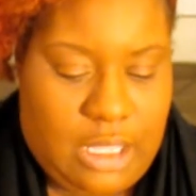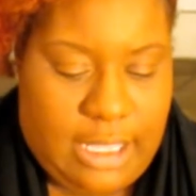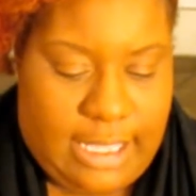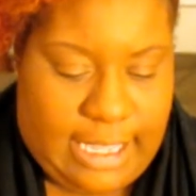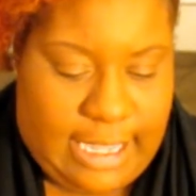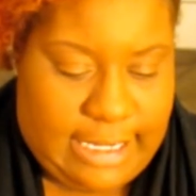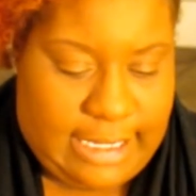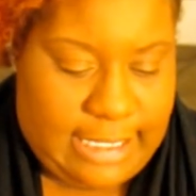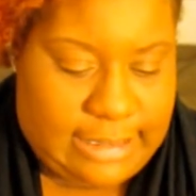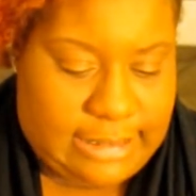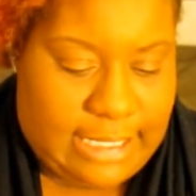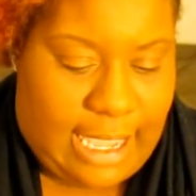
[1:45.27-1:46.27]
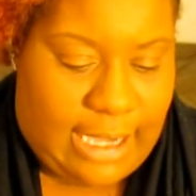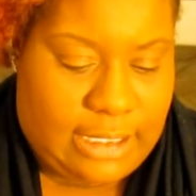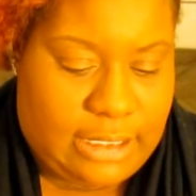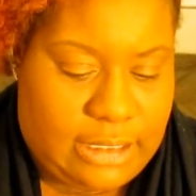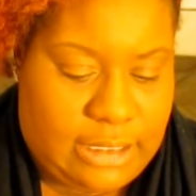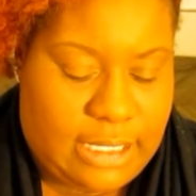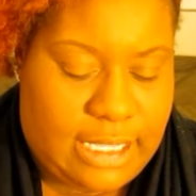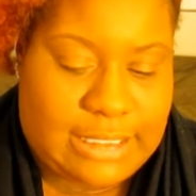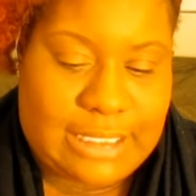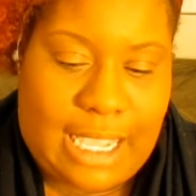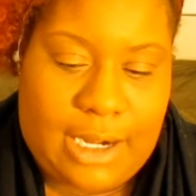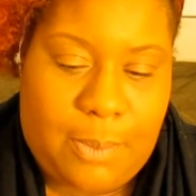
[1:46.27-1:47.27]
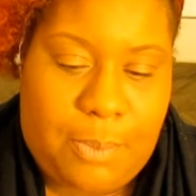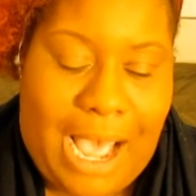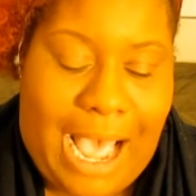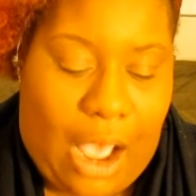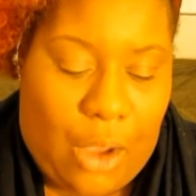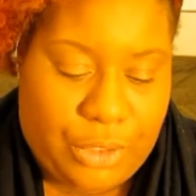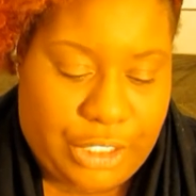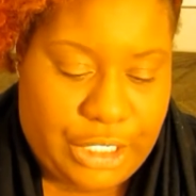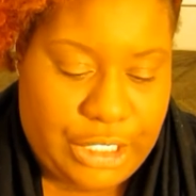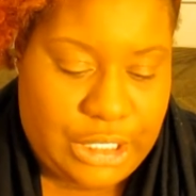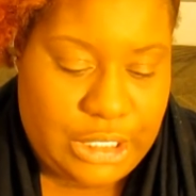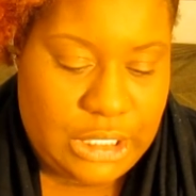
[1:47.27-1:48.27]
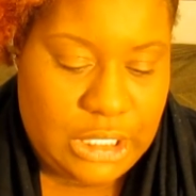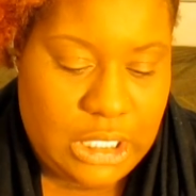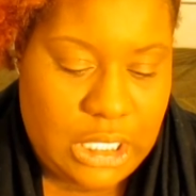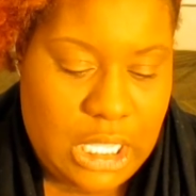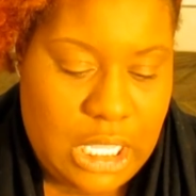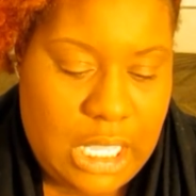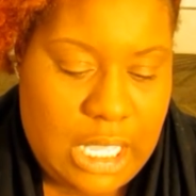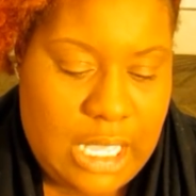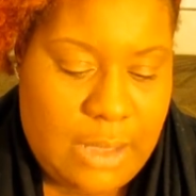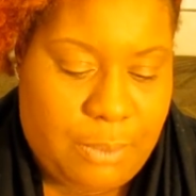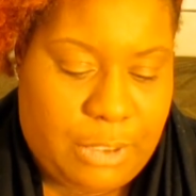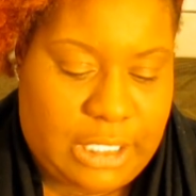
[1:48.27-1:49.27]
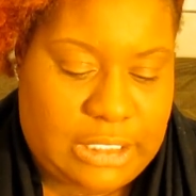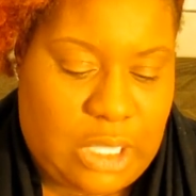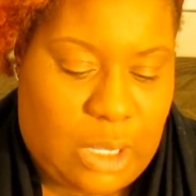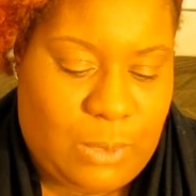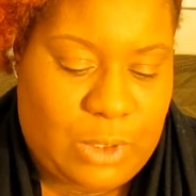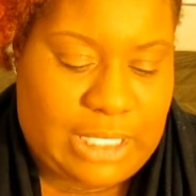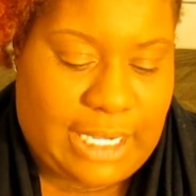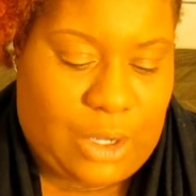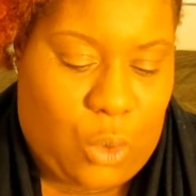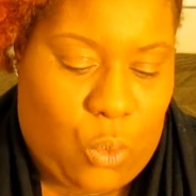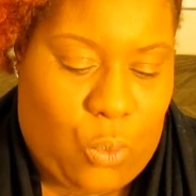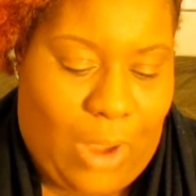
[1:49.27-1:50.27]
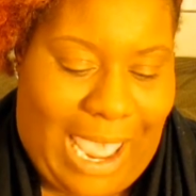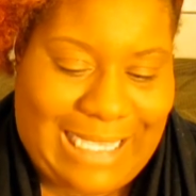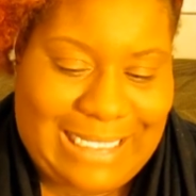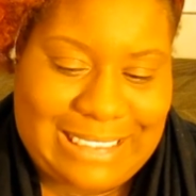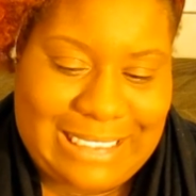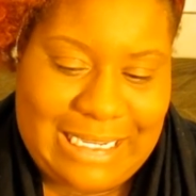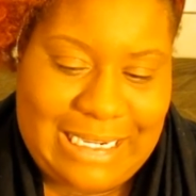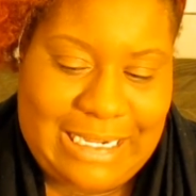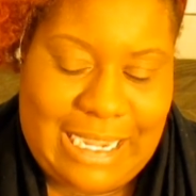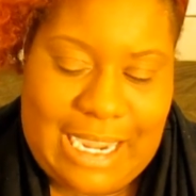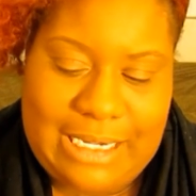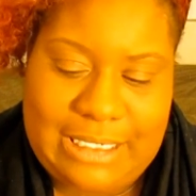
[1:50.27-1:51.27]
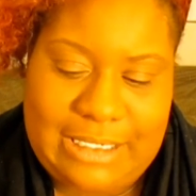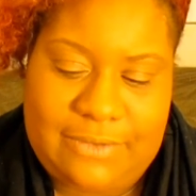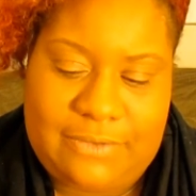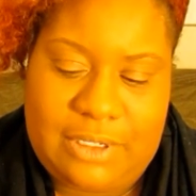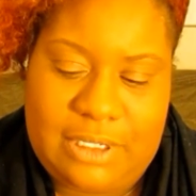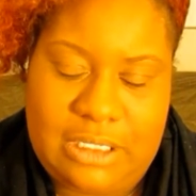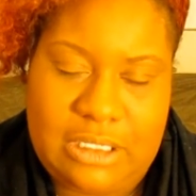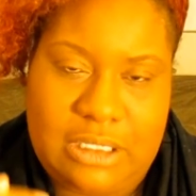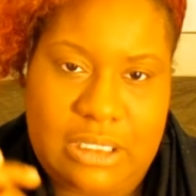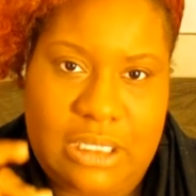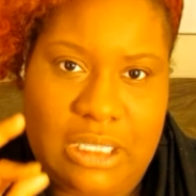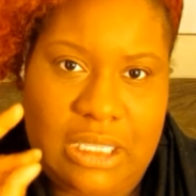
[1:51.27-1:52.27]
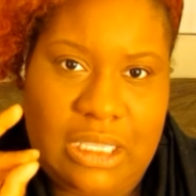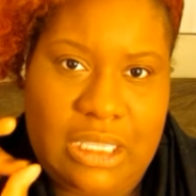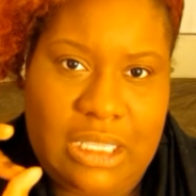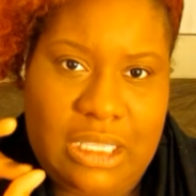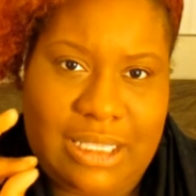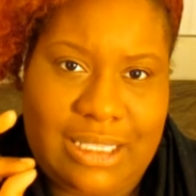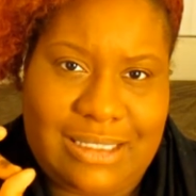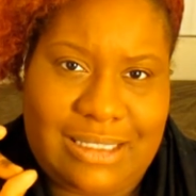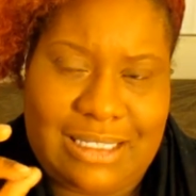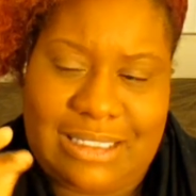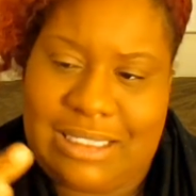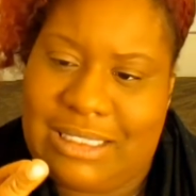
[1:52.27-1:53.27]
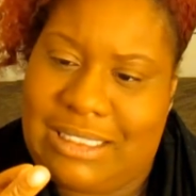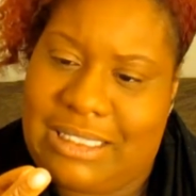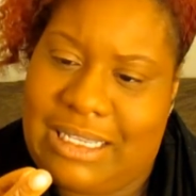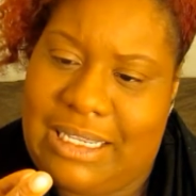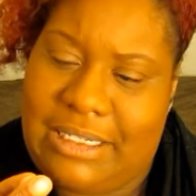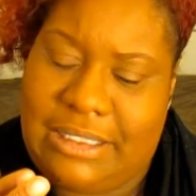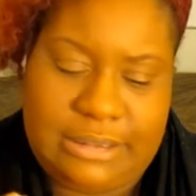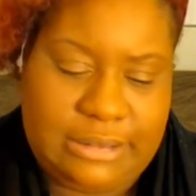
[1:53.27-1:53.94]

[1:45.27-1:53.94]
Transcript: And it's not a powder, but it's almost like a waxy kind of consistency.